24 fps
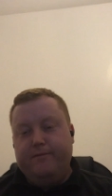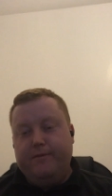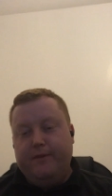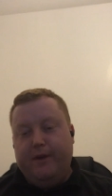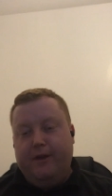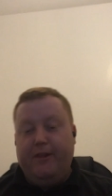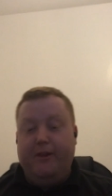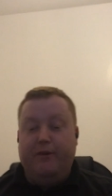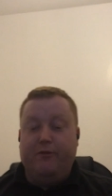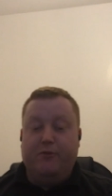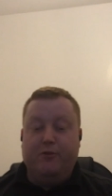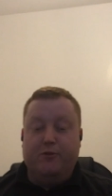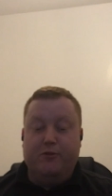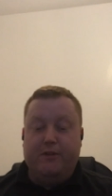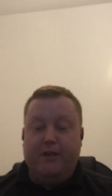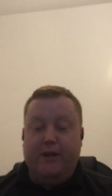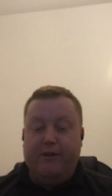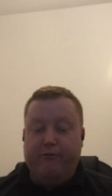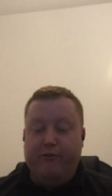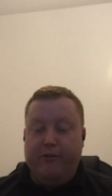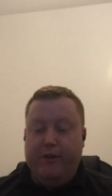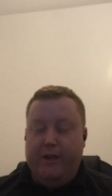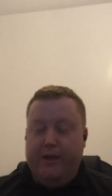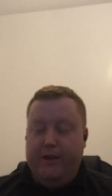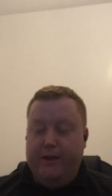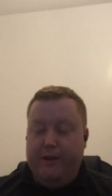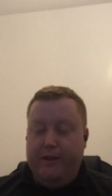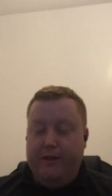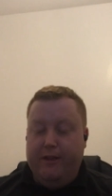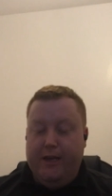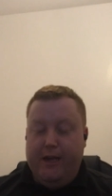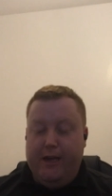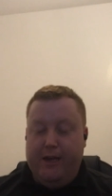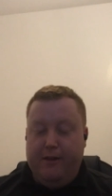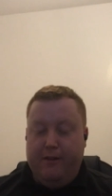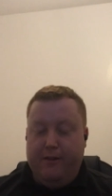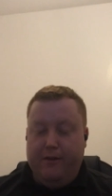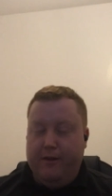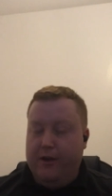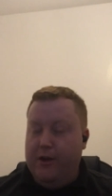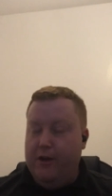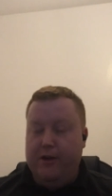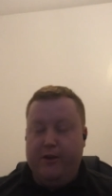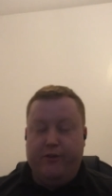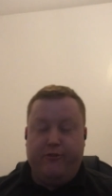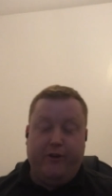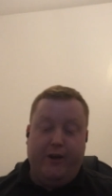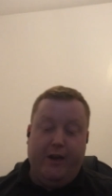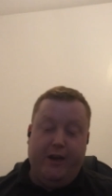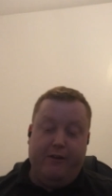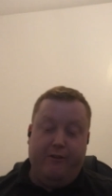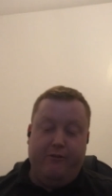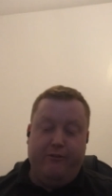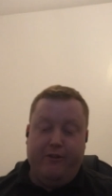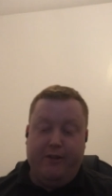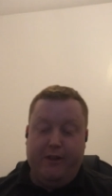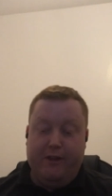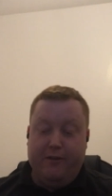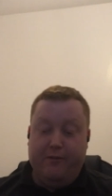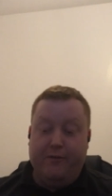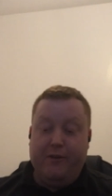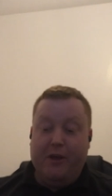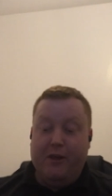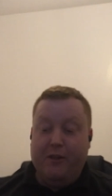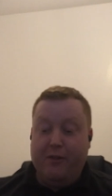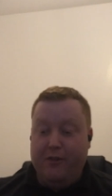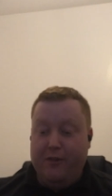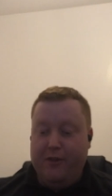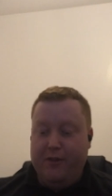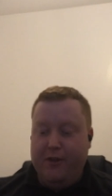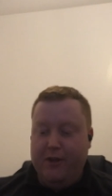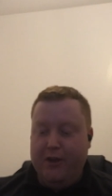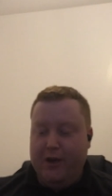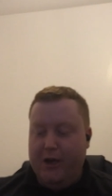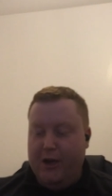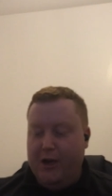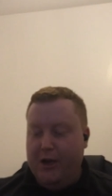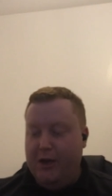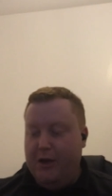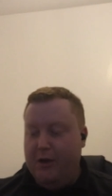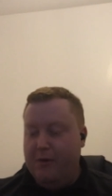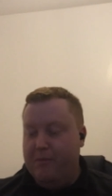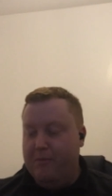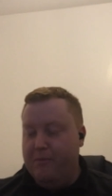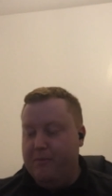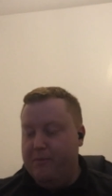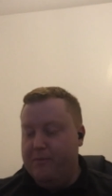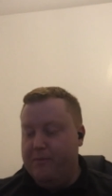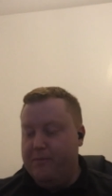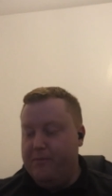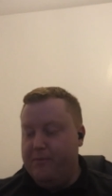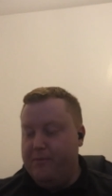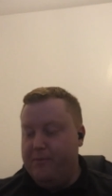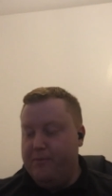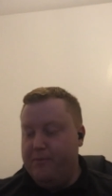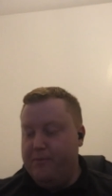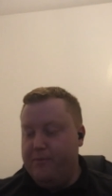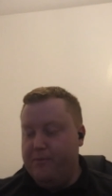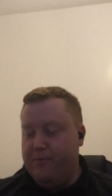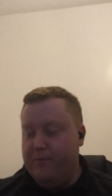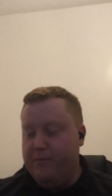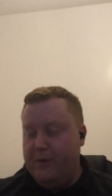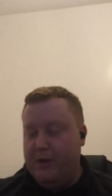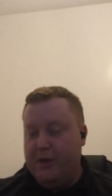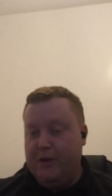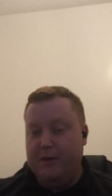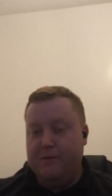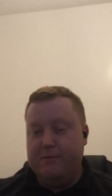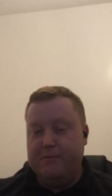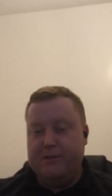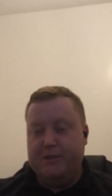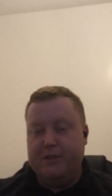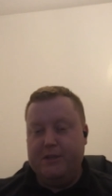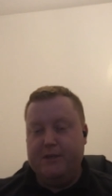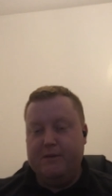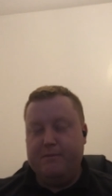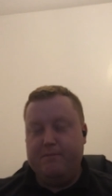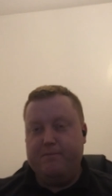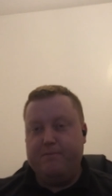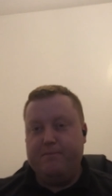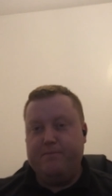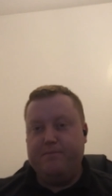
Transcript: And then, of course, Henry the Fifth becomes a